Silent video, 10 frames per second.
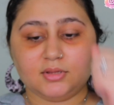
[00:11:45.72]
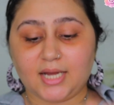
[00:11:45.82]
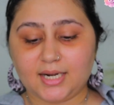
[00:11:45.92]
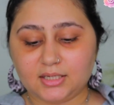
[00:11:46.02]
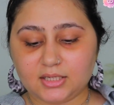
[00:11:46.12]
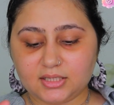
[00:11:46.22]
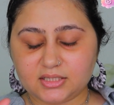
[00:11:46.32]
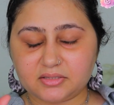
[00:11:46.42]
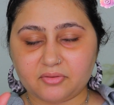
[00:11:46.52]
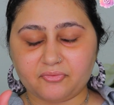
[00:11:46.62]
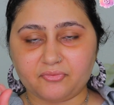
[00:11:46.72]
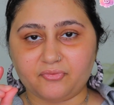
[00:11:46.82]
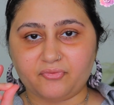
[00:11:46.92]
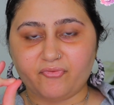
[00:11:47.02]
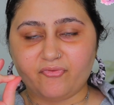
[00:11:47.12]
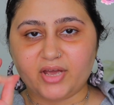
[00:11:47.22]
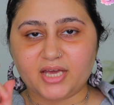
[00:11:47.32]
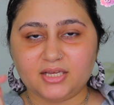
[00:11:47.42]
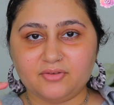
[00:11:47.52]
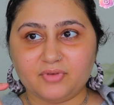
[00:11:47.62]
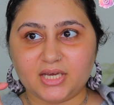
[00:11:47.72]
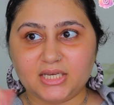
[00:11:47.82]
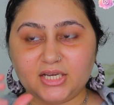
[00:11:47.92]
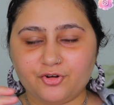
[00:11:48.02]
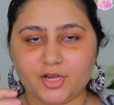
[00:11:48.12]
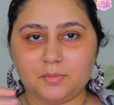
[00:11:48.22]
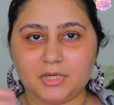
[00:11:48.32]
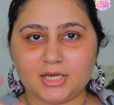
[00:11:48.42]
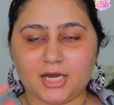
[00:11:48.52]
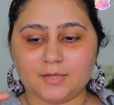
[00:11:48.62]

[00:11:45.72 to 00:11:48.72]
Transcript: That is very creamy.